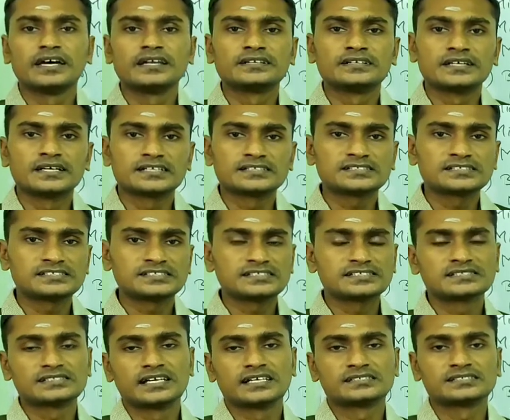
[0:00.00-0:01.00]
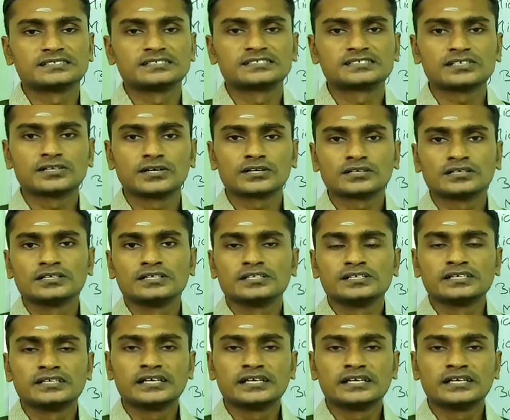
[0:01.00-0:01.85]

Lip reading: and acetic acids are